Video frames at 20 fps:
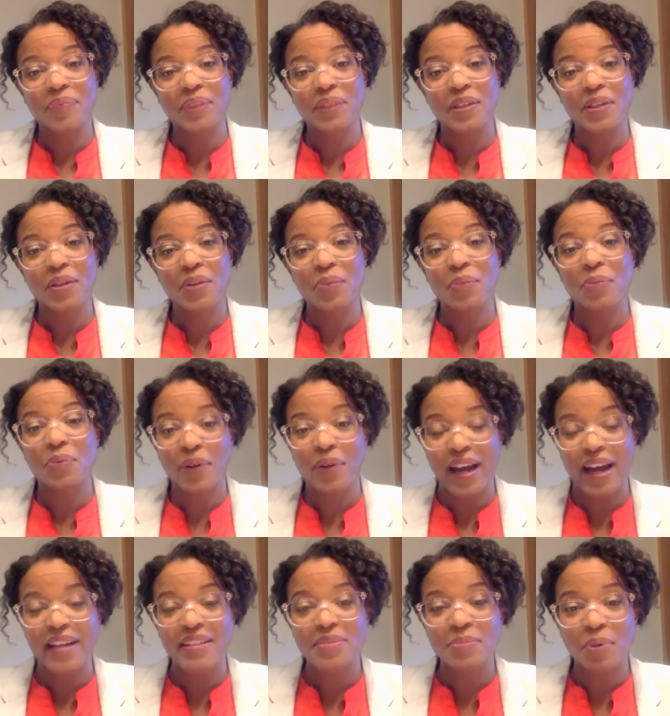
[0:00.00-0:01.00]
you know
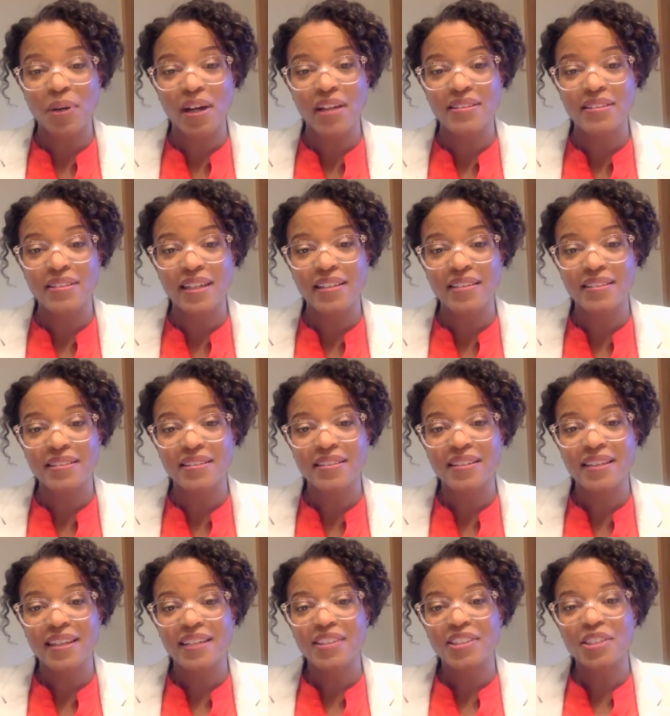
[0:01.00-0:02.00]
GRAS process
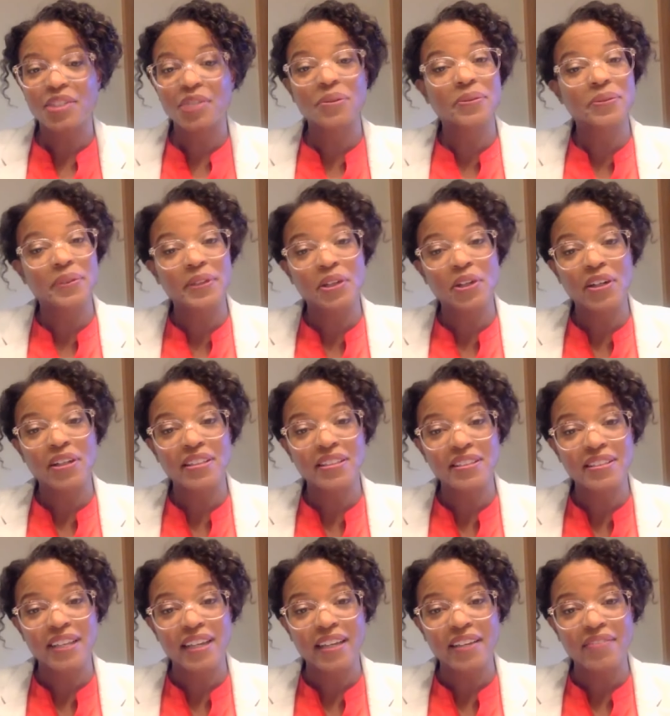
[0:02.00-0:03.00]
generally regarded
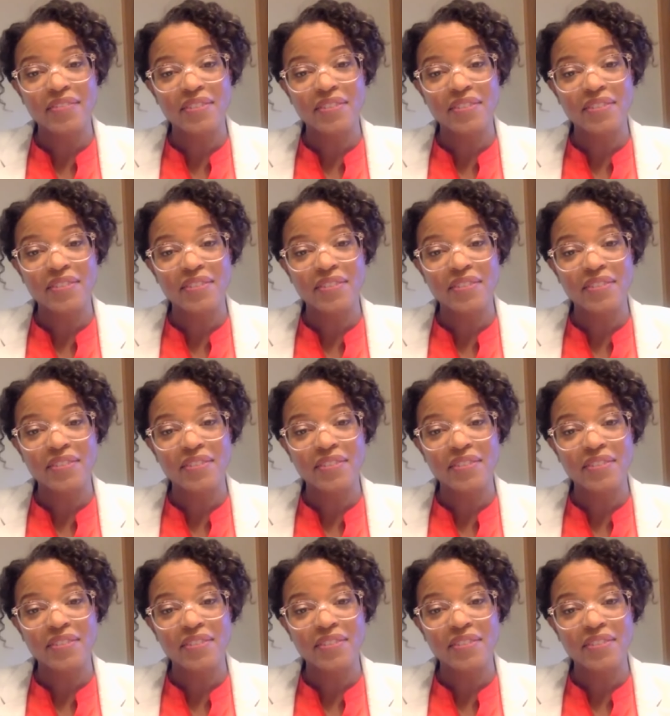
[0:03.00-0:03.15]
as safe.